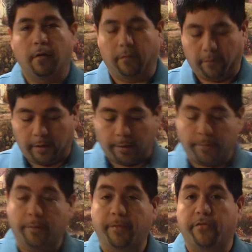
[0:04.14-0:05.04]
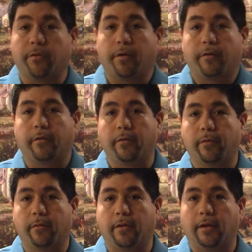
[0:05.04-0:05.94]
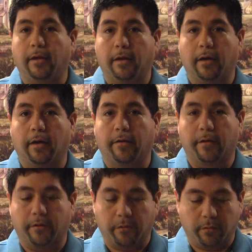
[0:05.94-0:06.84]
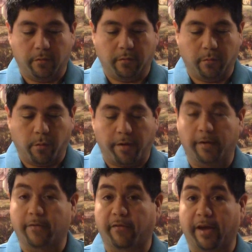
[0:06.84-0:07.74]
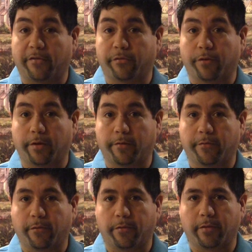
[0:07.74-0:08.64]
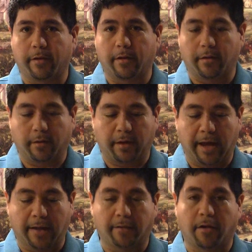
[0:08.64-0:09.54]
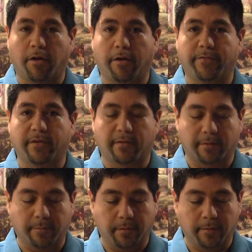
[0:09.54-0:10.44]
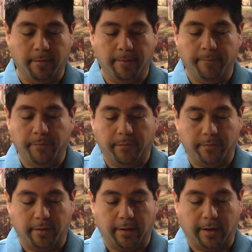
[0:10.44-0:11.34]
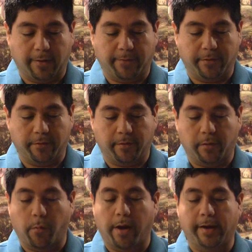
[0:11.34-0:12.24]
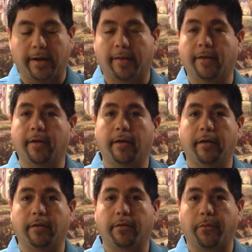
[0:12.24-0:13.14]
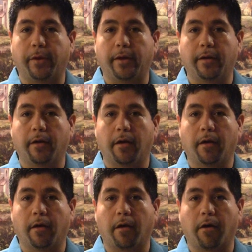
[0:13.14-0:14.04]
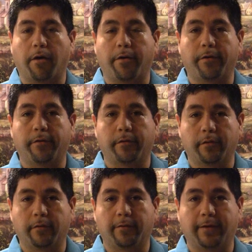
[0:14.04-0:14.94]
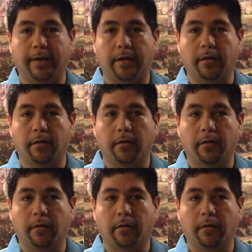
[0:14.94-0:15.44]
Today I'm going to be showing you the YN-E wireless flash trigger for the Canon RF system. Today I have here the YN-E3-RT